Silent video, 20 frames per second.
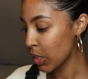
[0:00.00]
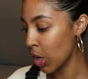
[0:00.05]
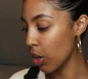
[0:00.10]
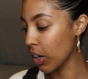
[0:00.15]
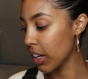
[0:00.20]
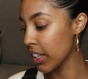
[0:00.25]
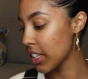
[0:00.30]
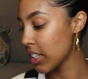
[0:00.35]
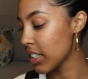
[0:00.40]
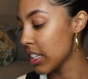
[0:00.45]

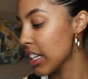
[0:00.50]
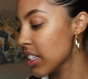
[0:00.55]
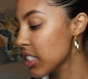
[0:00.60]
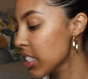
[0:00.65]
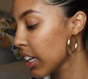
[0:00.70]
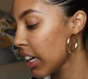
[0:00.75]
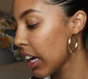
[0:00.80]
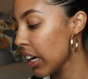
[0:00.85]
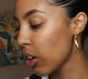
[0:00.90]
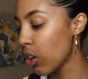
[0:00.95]
Okay, the next
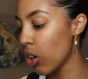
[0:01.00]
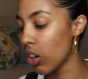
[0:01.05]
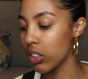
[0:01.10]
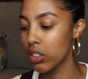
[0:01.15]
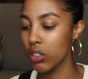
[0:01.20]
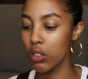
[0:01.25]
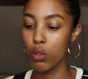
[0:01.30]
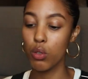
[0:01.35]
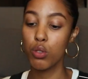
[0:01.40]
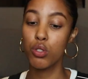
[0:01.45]
thing I
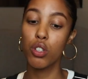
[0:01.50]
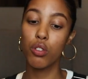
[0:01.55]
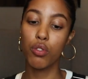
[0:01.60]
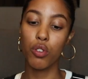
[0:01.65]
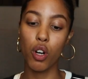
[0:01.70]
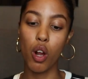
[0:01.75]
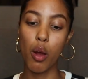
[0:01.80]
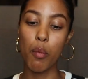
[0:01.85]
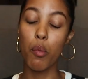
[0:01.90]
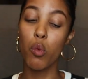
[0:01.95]
got also
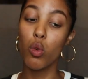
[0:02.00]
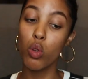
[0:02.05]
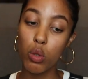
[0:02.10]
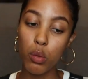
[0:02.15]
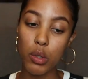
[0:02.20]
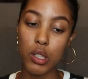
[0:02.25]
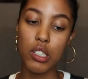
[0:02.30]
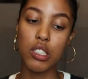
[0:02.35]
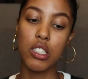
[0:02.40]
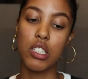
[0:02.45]
from
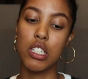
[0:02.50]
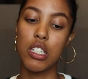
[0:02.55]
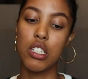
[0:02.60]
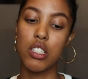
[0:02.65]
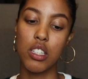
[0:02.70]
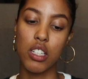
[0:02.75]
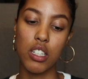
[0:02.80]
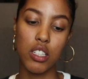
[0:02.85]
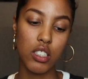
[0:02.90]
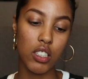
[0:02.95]
Woolworths
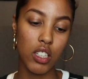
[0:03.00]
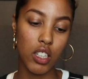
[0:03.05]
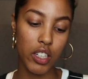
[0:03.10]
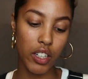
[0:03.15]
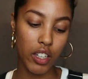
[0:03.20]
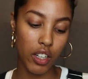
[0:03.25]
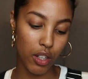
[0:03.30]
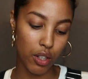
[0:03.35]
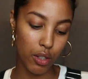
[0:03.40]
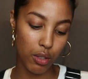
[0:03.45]
is the
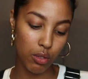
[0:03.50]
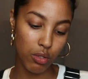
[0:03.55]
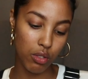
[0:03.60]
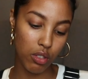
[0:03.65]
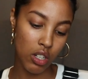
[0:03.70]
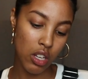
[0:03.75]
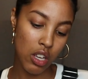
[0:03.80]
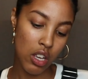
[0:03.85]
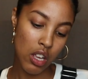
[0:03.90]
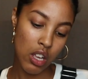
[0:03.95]

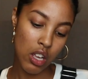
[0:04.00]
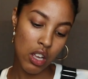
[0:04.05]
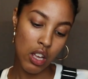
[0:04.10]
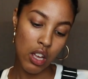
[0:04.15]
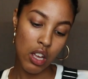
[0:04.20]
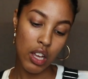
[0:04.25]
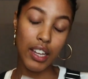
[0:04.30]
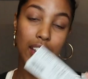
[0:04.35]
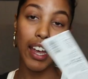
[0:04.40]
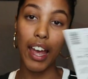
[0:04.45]
silicone
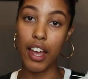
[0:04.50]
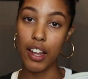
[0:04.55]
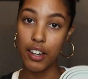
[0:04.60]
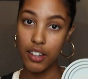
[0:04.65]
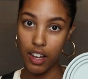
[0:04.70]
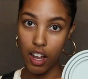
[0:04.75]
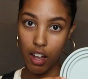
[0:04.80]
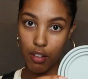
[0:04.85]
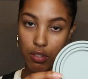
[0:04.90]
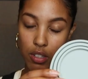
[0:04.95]
can
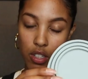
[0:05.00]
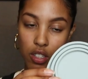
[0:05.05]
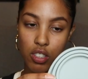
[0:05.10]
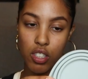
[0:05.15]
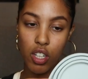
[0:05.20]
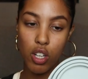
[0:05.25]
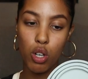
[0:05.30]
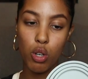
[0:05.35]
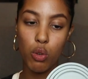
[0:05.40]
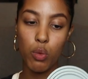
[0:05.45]
cover.
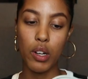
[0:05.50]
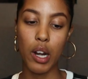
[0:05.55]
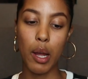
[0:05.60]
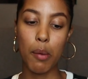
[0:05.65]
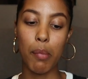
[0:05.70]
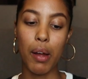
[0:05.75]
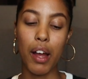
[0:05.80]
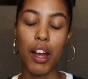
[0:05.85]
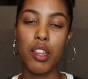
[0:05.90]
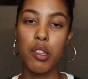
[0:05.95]
So when I
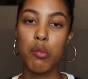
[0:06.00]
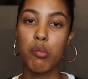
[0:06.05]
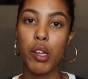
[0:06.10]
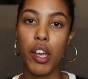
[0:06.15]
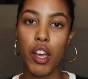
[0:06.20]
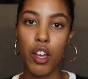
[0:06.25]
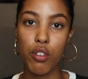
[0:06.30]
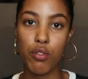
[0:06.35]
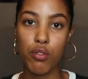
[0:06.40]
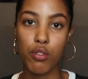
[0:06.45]
buy them
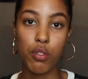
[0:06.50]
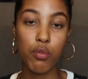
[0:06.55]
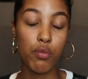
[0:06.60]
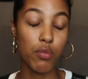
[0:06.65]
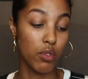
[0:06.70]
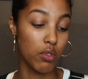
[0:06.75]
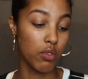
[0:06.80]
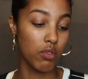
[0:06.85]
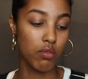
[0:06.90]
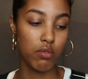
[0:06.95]
canned
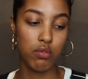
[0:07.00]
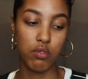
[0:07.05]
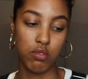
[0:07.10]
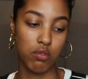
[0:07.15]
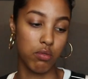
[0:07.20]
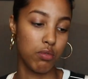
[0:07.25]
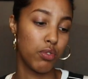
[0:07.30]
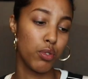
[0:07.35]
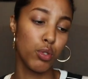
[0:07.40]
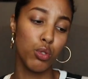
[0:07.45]

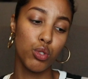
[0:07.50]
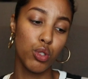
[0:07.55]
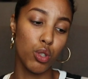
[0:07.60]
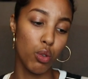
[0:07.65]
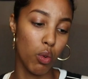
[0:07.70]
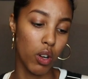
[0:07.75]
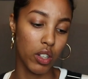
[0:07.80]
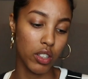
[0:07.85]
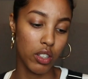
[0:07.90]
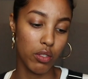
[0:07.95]
food or
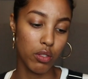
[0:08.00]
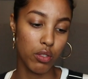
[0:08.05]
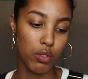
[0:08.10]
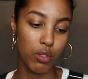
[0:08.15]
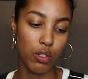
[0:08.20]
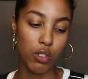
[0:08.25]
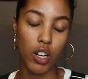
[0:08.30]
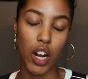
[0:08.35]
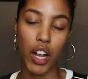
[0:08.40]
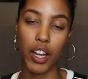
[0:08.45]
whatever
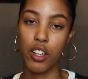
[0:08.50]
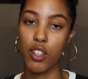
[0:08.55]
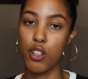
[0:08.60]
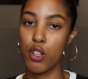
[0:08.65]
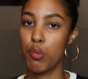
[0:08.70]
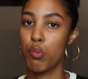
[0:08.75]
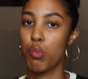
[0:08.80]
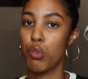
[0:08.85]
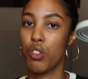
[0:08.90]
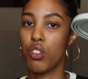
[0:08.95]
food, I can
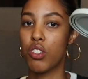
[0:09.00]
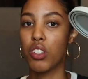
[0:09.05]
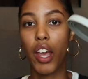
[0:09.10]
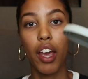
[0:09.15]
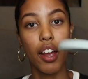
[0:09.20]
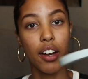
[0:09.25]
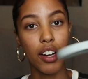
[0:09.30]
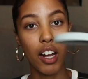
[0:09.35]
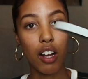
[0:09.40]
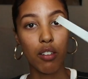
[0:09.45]
just put this
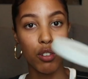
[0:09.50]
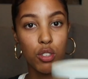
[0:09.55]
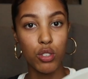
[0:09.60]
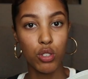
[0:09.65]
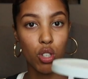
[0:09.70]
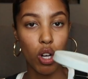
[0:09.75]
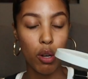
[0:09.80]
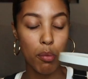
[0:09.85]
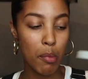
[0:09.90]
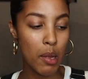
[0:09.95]
can cover
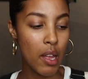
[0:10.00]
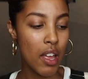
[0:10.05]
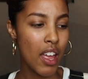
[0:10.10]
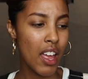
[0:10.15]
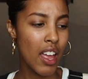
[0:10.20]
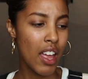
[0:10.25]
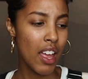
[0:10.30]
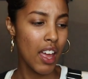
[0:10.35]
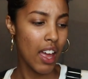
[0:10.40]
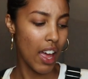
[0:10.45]
on top,
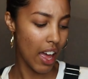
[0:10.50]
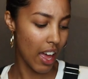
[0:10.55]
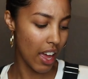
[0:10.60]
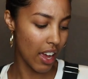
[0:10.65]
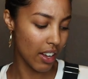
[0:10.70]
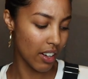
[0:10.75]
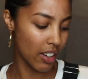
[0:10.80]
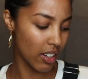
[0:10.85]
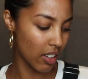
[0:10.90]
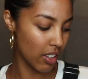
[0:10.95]

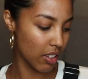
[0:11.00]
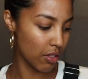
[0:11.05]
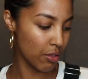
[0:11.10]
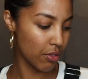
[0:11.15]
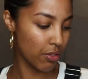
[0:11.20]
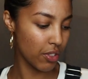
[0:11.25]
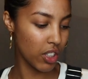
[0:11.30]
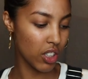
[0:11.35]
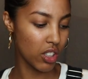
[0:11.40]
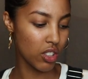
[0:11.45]
and the
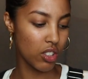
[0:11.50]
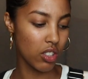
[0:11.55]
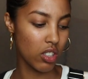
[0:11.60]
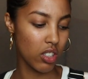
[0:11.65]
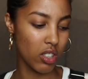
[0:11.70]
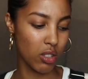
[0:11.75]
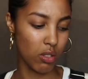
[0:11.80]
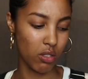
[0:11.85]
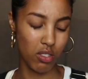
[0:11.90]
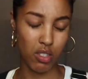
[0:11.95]
fridge
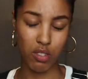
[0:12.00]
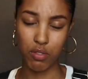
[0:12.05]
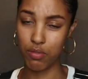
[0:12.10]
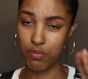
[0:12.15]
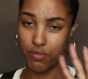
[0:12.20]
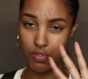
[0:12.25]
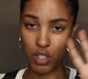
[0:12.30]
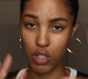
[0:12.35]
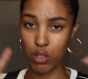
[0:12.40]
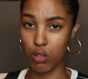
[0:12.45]

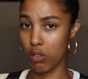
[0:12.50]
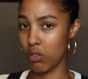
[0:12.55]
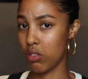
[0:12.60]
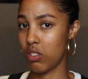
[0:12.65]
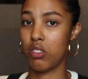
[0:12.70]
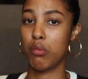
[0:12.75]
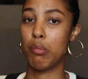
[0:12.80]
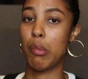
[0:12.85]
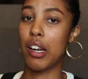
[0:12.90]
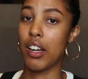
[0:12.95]
won't
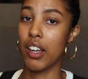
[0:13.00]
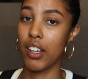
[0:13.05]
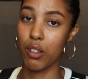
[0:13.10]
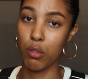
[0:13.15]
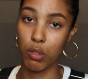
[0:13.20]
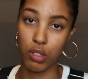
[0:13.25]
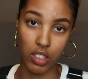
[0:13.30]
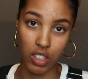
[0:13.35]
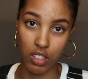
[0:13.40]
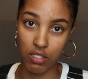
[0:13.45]
smell like
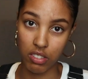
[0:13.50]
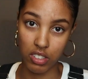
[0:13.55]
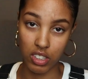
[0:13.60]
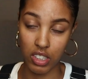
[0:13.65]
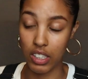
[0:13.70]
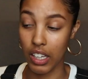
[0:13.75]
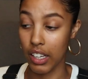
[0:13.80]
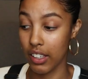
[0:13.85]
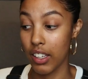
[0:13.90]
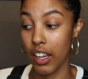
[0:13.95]
whatever's
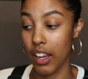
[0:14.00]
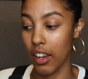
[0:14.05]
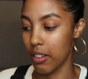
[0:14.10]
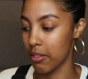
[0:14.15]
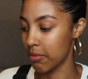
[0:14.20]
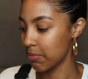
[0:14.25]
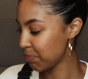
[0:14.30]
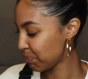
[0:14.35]
in that can.